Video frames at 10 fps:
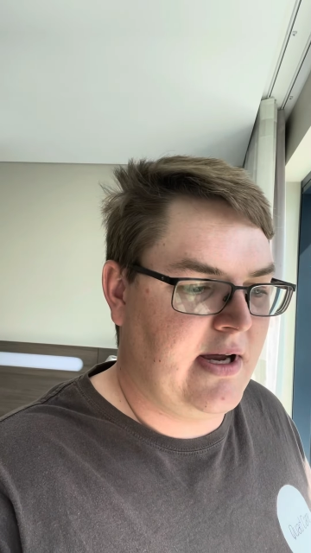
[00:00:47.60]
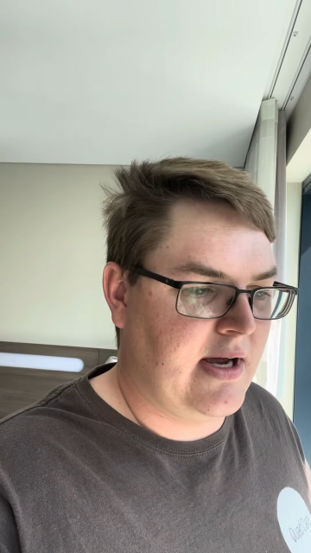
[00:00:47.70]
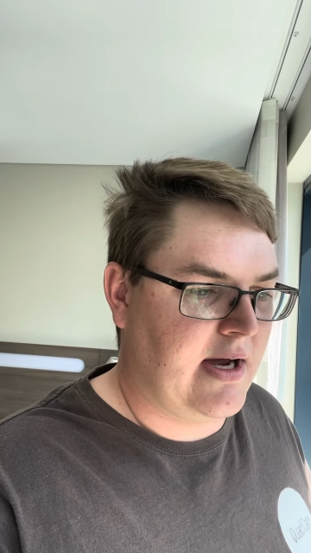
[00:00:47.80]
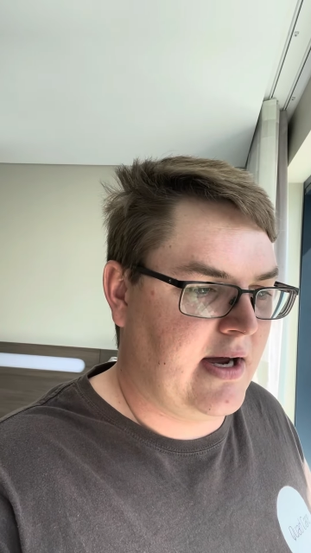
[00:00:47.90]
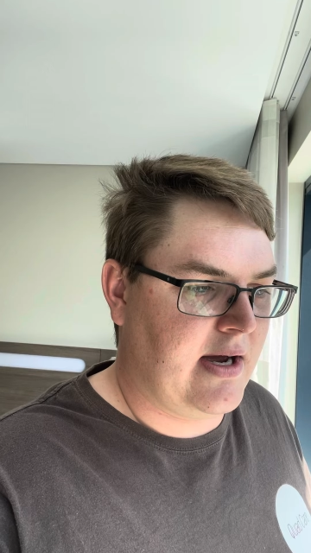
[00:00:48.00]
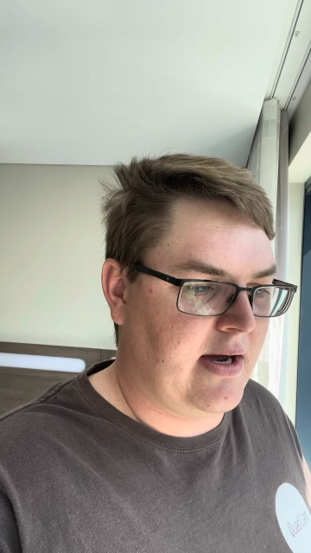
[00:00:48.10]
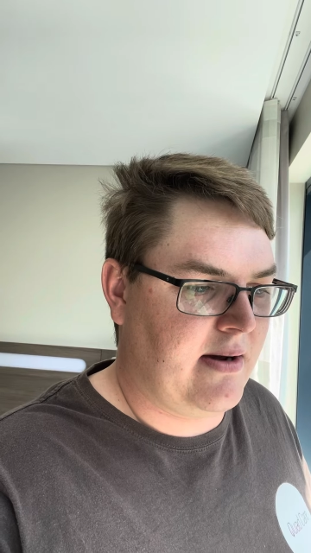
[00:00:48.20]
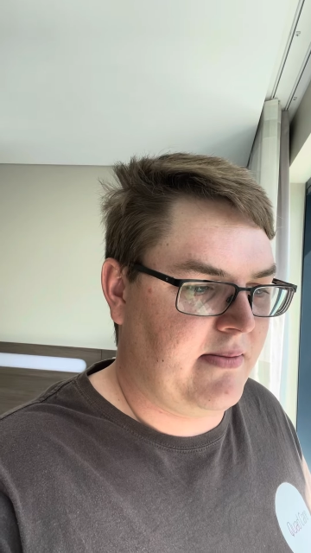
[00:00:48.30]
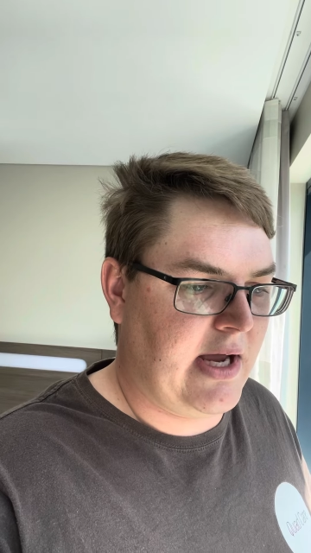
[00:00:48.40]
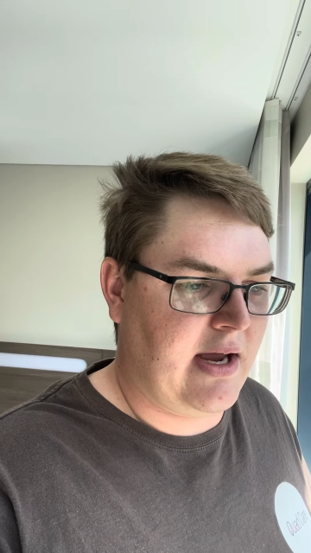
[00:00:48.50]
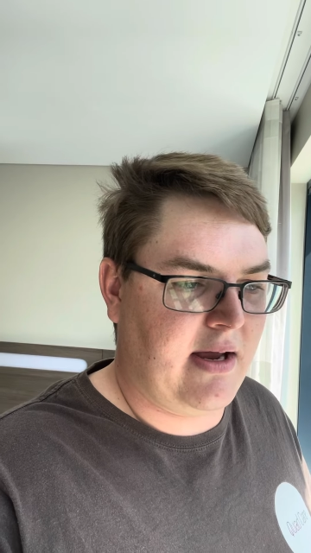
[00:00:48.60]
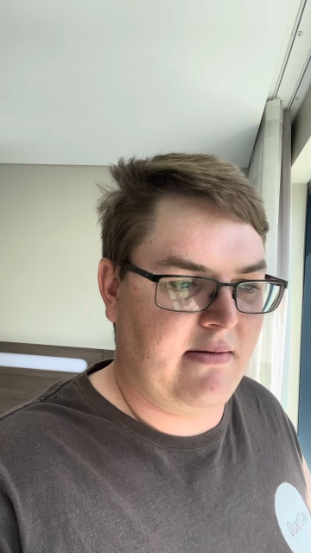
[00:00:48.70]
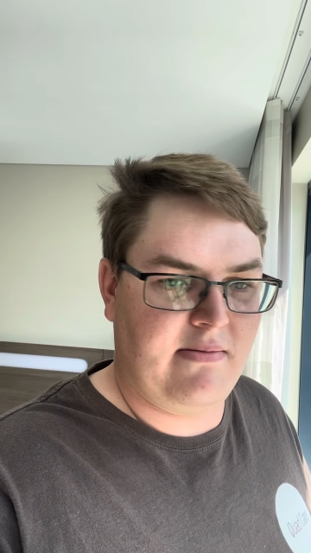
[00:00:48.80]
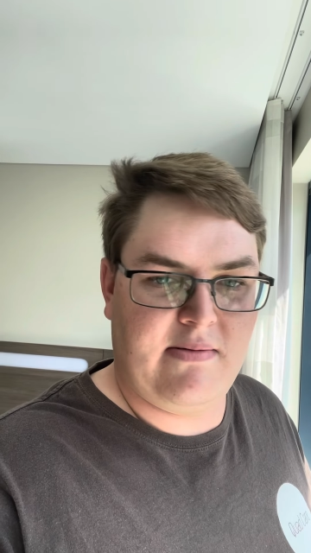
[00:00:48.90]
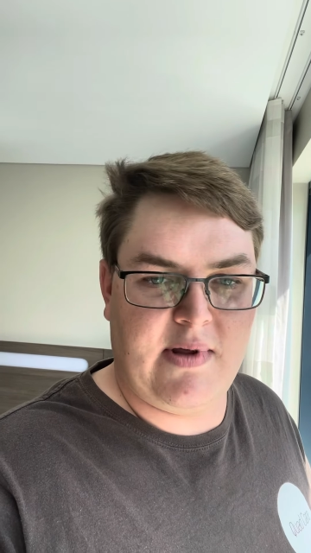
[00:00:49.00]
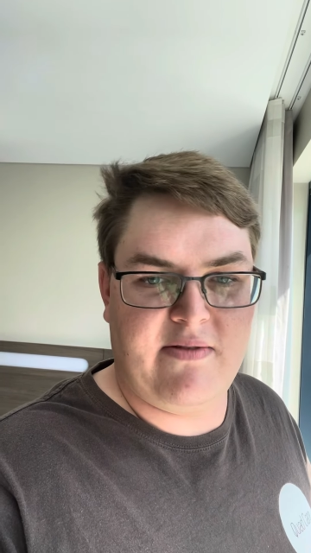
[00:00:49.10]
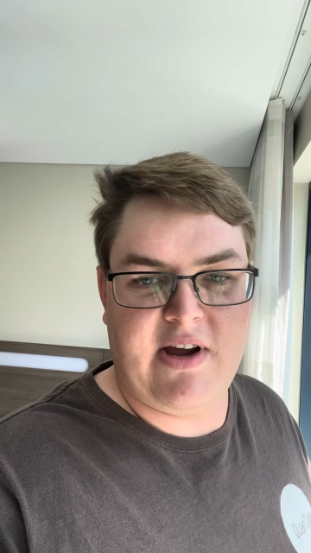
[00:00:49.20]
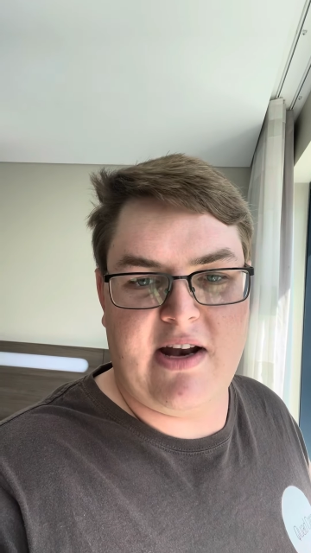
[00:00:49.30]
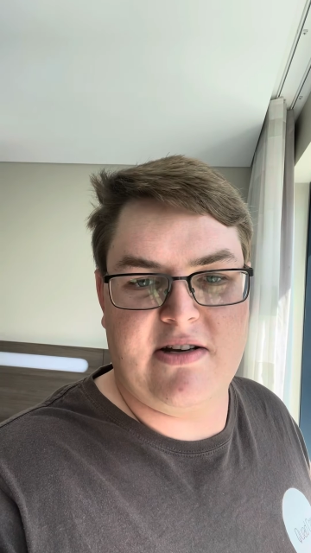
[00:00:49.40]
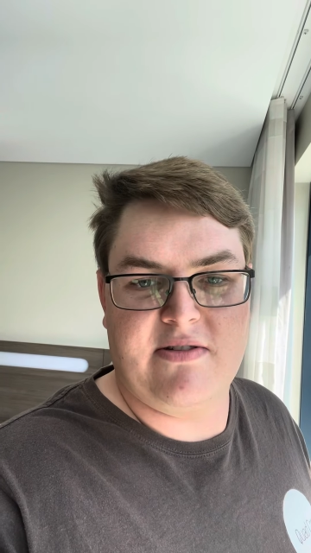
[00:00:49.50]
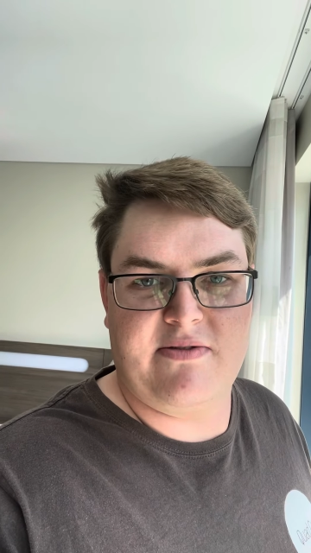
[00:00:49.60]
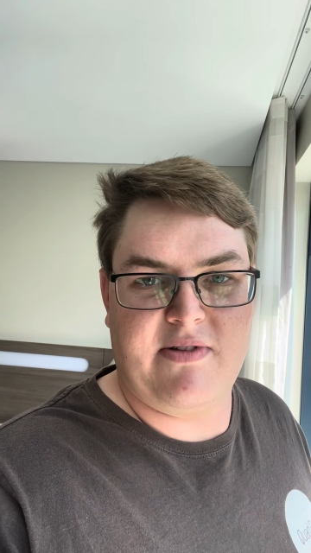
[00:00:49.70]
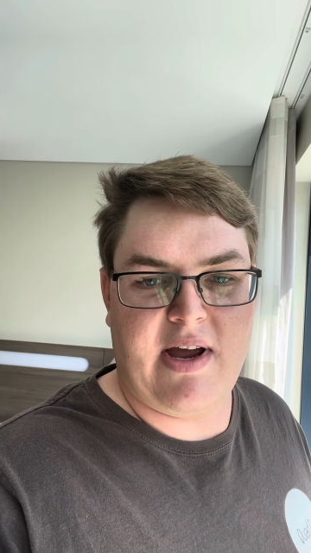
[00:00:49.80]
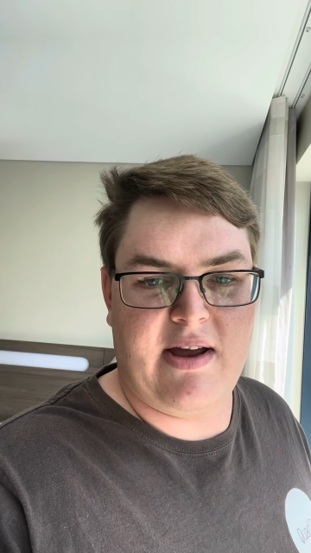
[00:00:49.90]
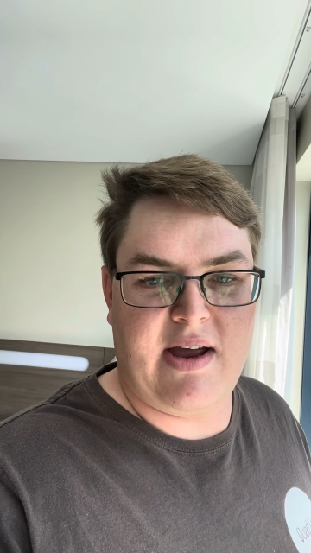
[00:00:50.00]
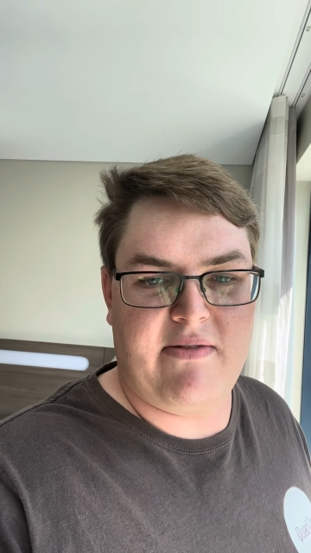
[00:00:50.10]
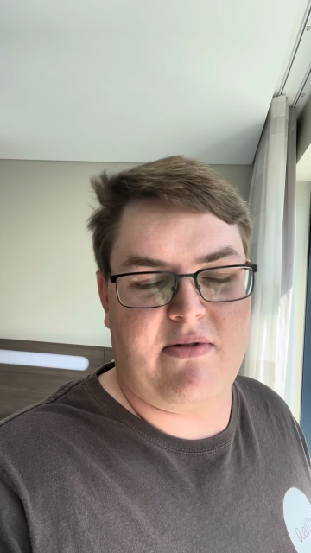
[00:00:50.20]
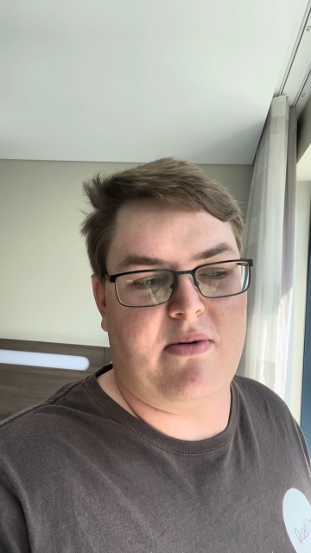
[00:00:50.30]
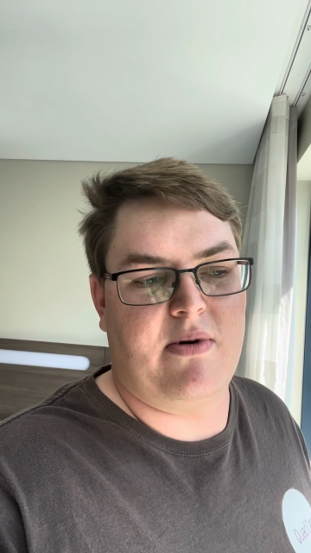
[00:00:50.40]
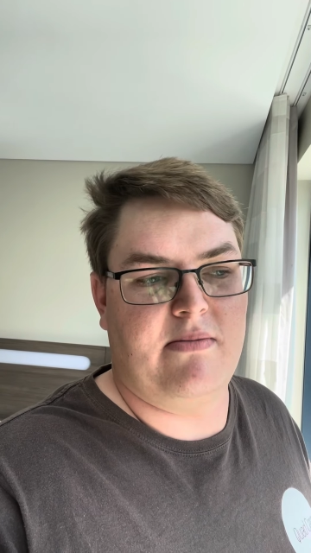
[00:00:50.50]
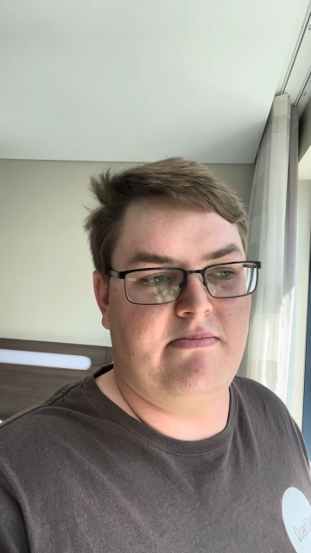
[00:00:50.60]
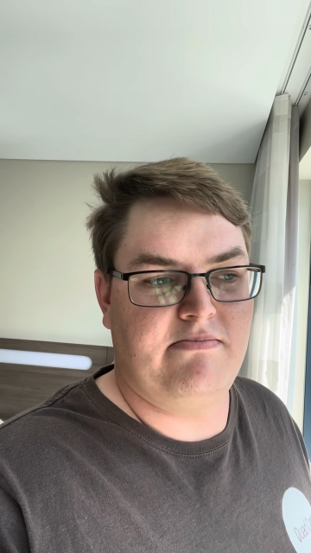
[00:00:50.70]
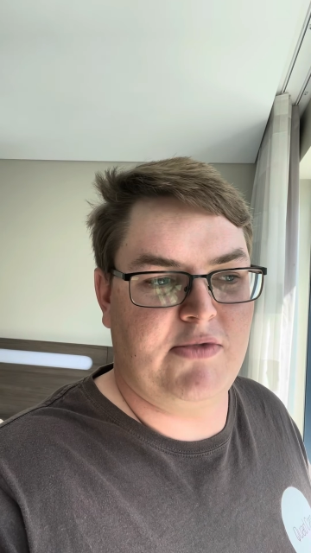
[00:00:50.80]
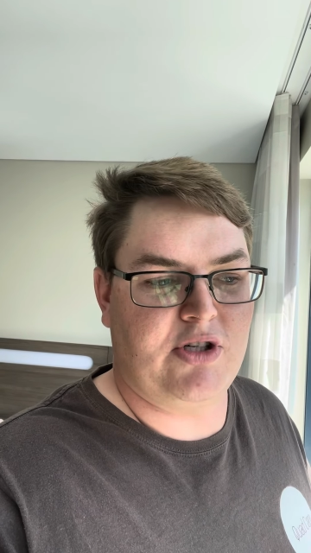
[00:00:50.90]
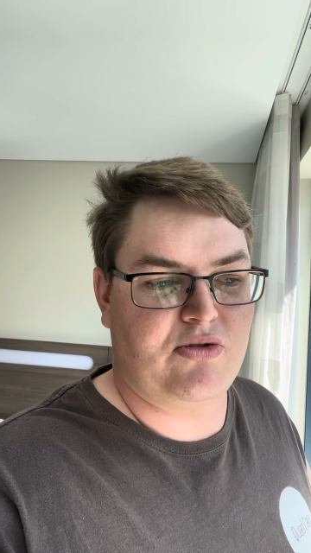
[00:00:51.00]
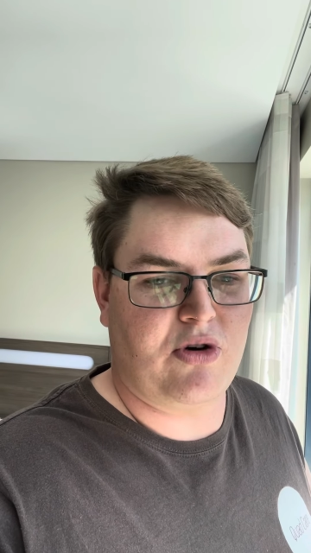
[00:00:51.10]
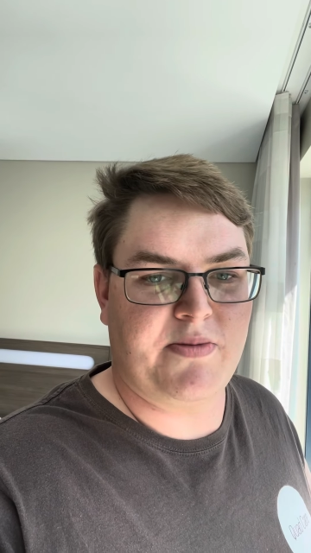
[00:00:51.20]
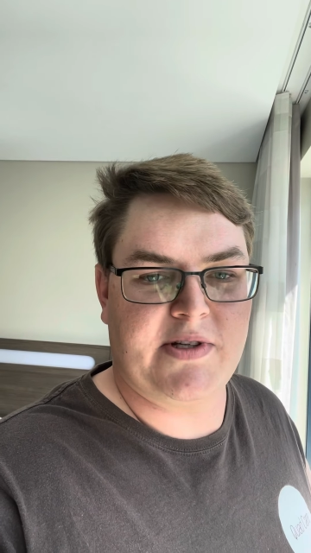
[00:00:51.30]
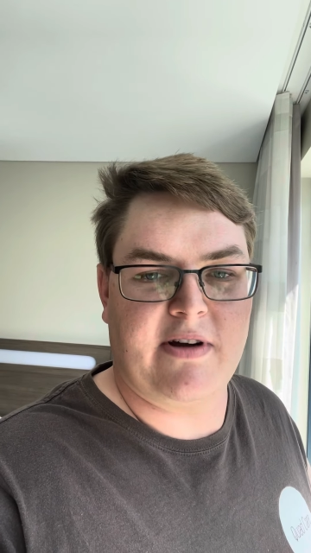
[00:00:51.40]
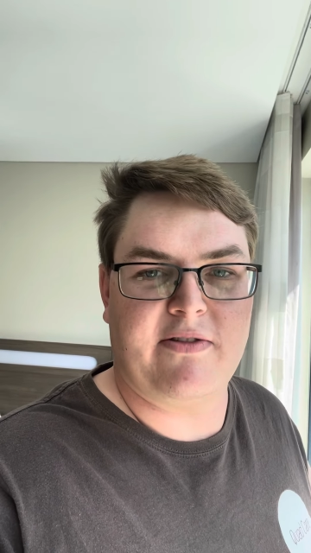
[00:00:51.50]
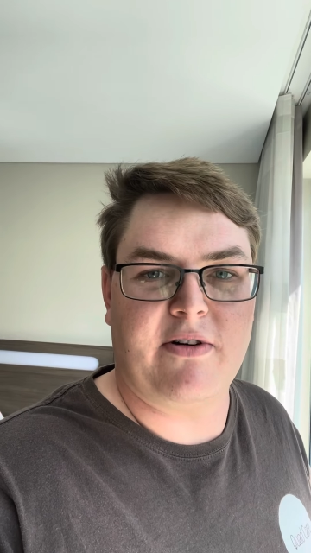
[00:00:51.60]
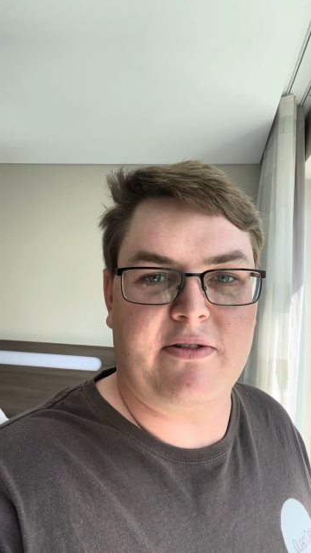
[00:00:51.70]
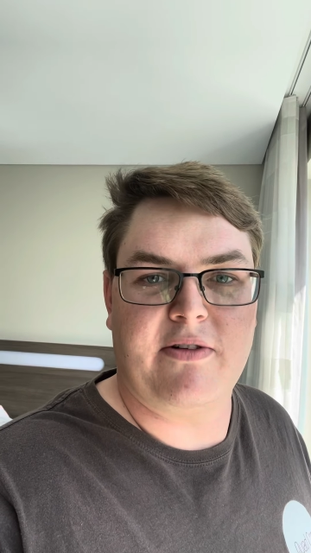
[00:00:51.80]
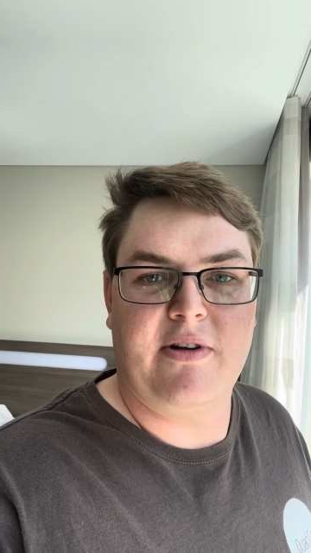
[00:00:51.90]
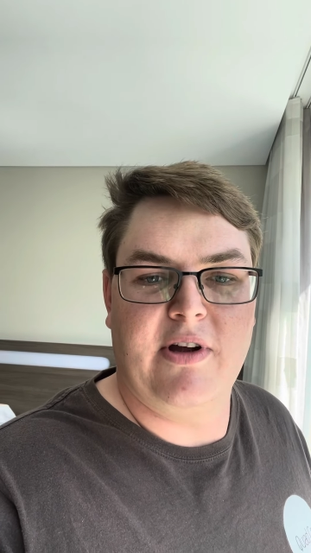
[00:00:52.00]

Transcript: Um, and the advantage of everyone just drop stuff off.